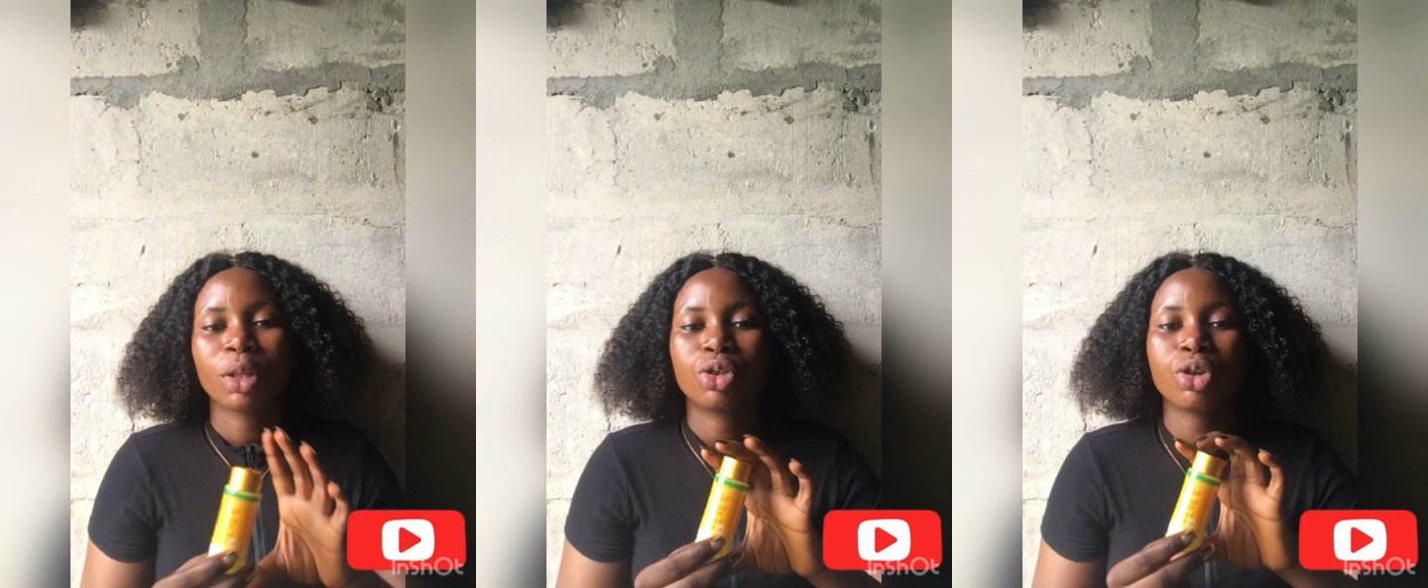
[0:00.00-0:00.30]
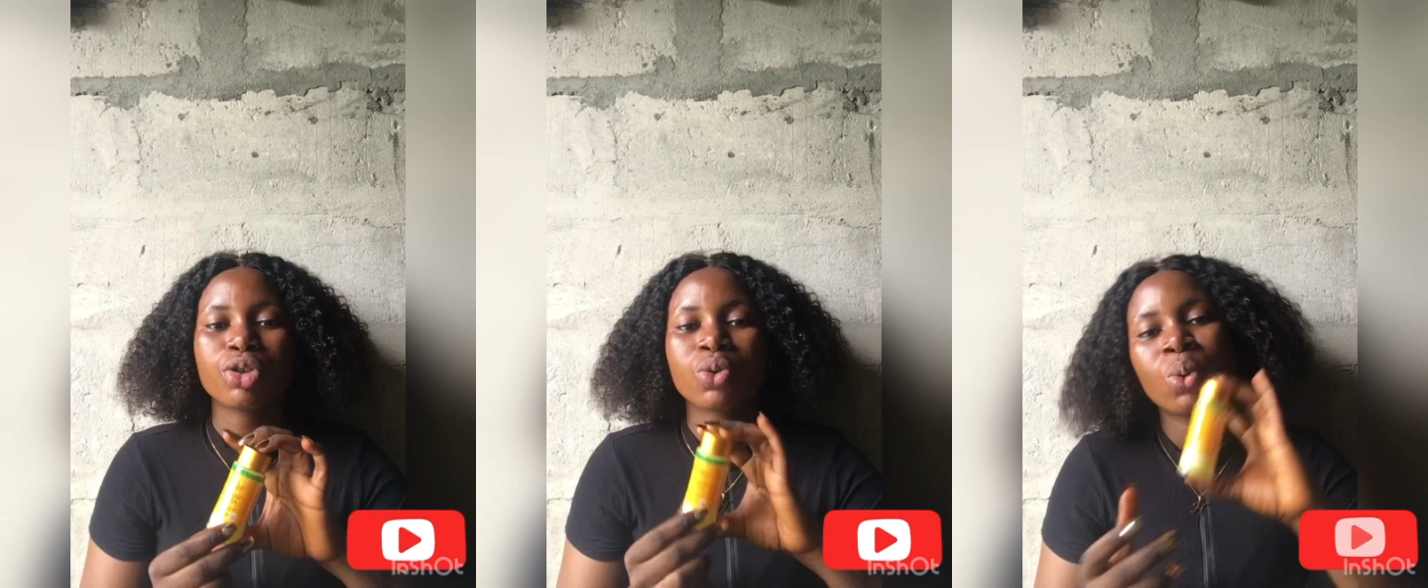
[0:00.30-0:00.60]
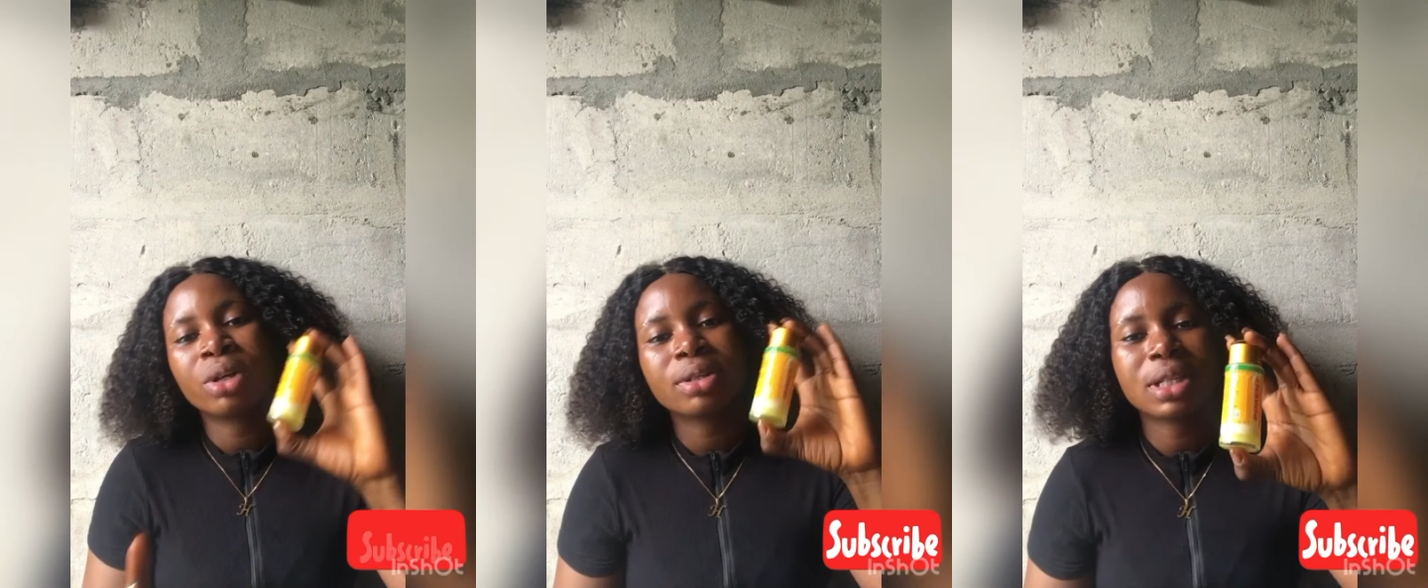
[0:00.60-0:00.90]
Just
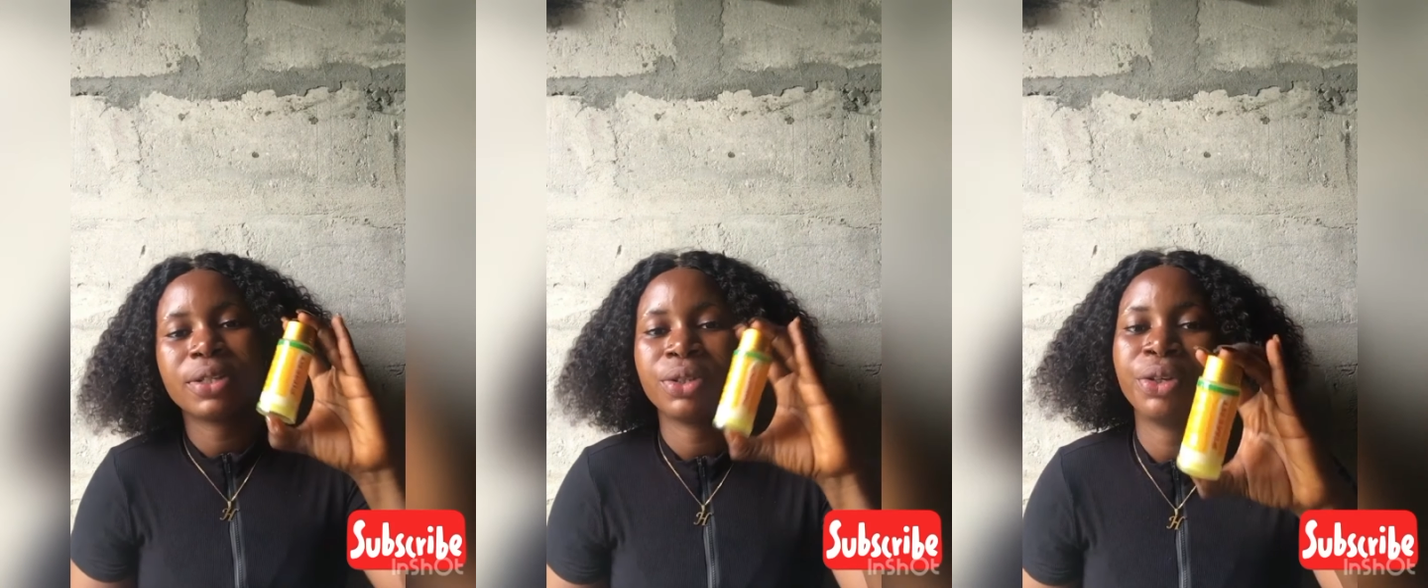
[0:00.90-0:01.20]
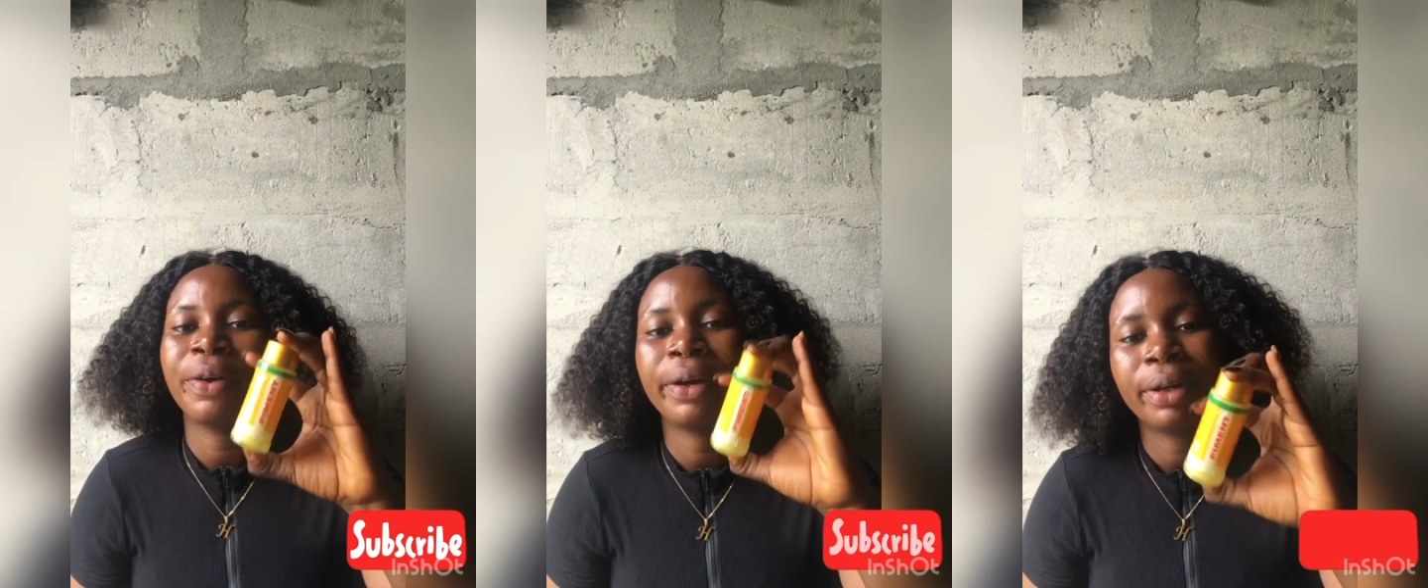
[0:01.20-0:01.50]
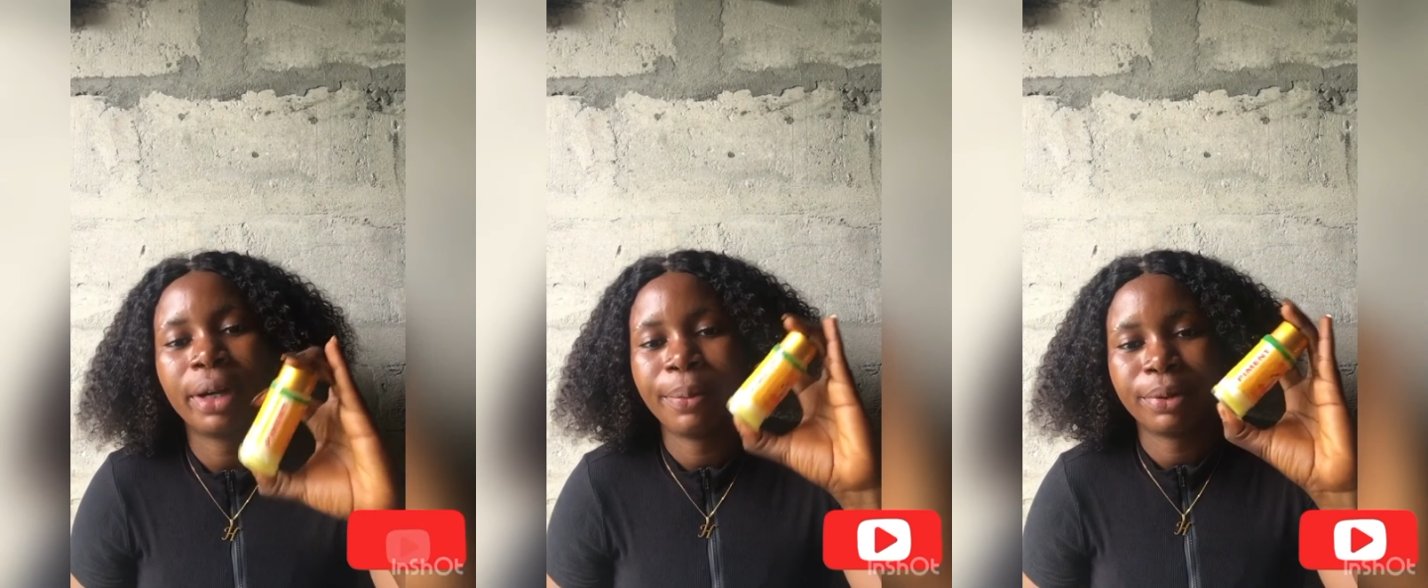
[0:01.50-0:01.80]
1,000 naira,
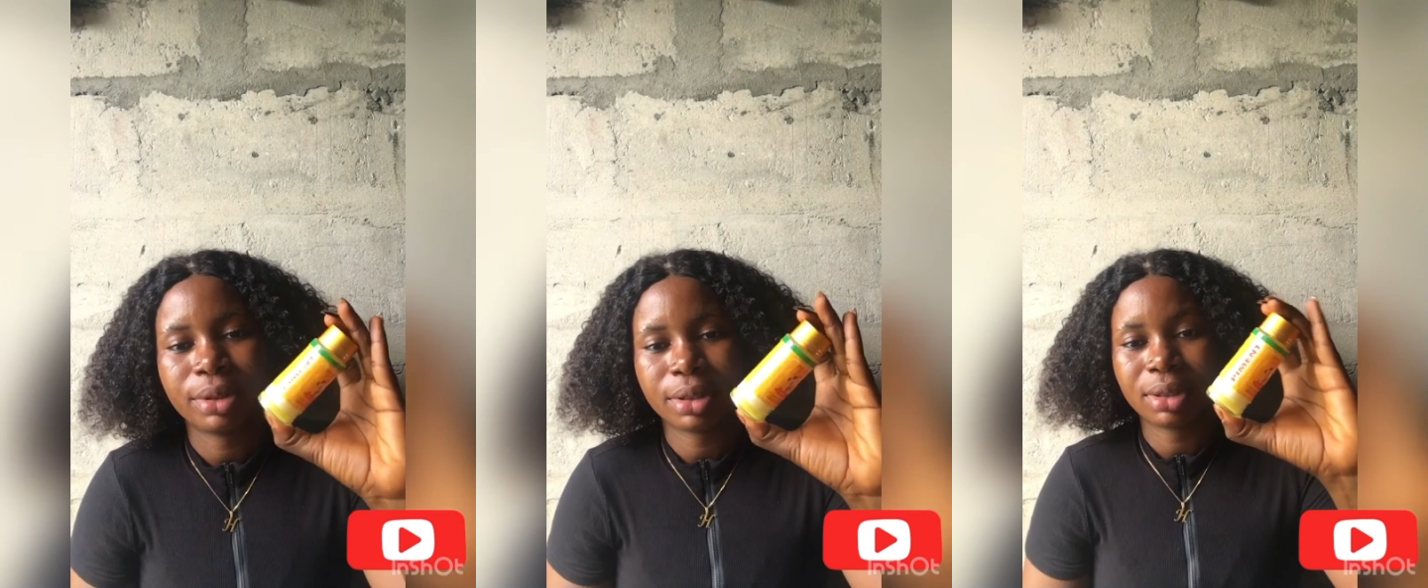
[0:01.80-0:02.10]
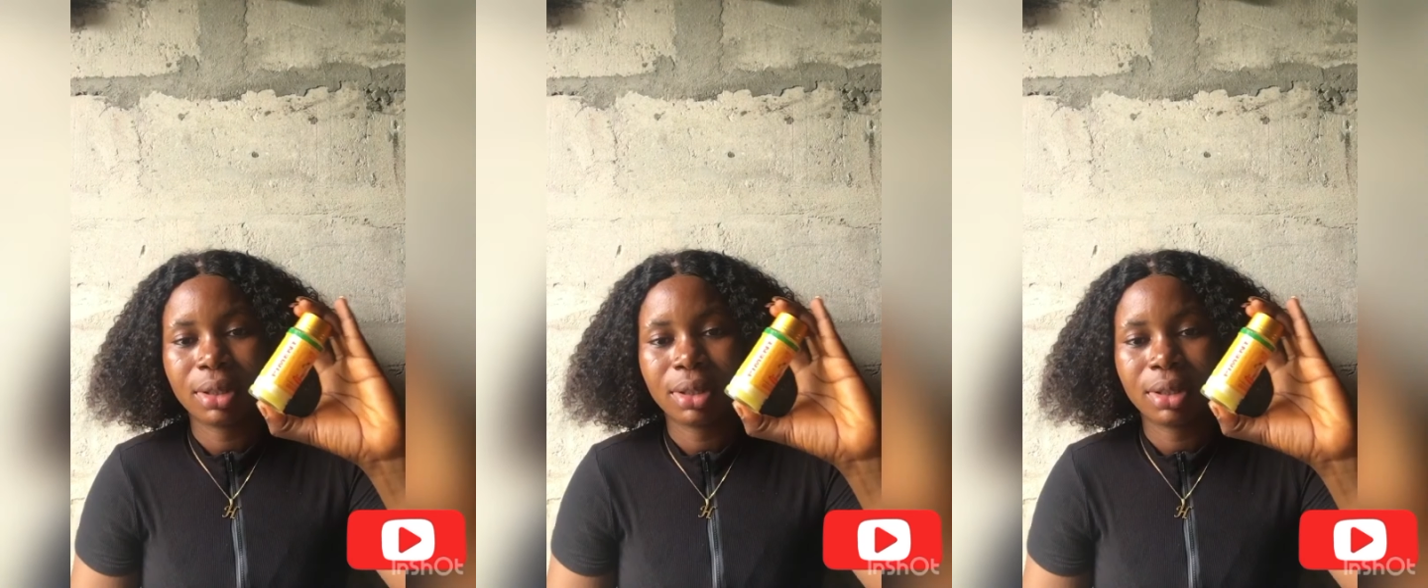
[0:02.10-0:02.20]
I got it.